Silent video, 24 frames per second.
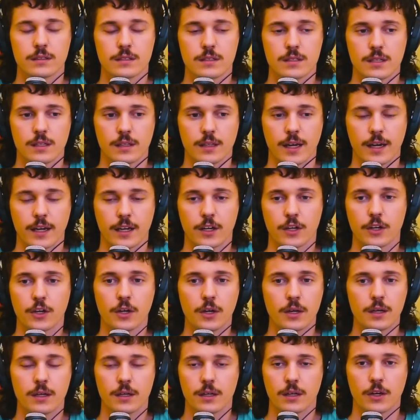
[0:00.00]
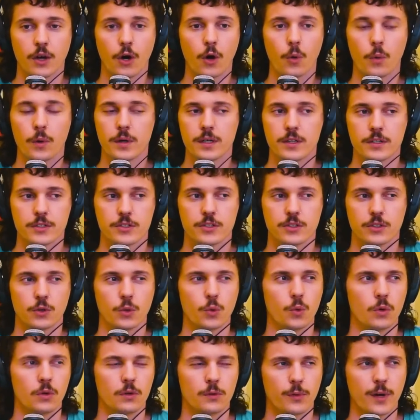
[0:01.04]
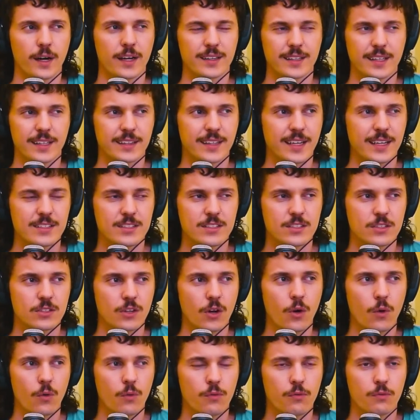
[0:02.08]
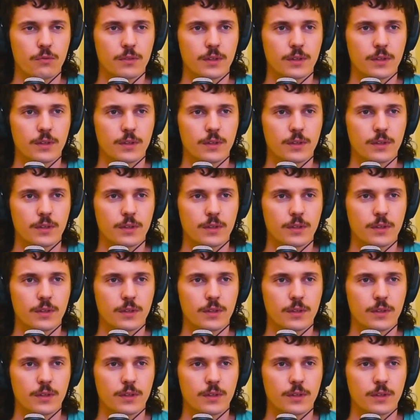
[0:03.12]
to like go into school, right? Like, that's so